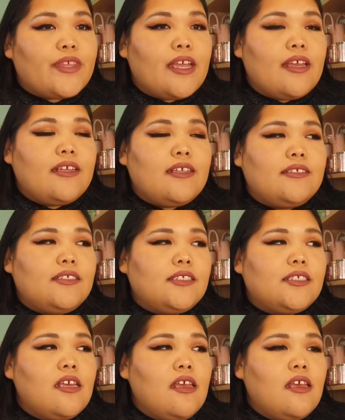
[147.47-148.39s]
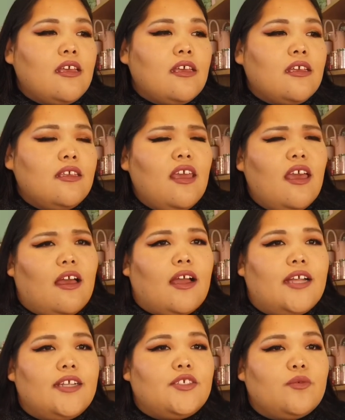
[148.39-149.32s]
And yeah,
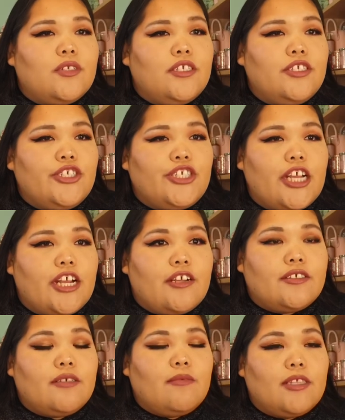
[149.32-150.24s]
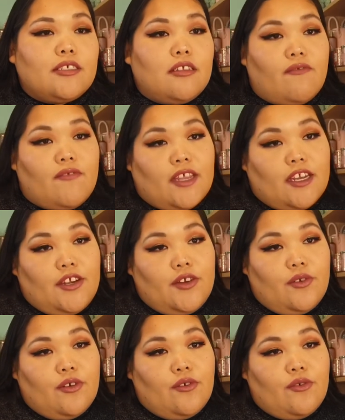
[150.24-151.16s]
I just wanted to share some of the stuff that I
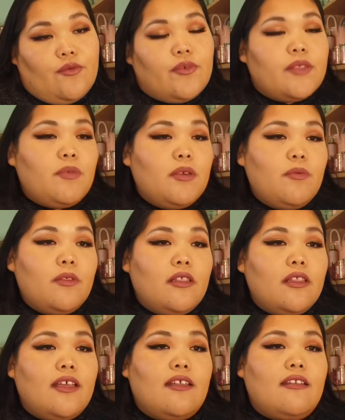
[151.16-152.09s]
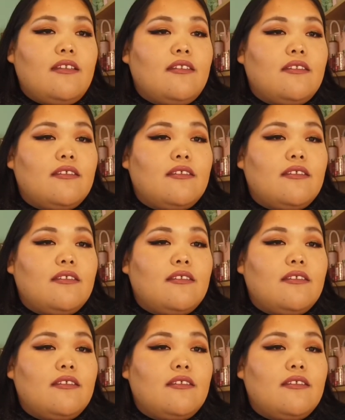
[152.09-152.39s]
do know with people. And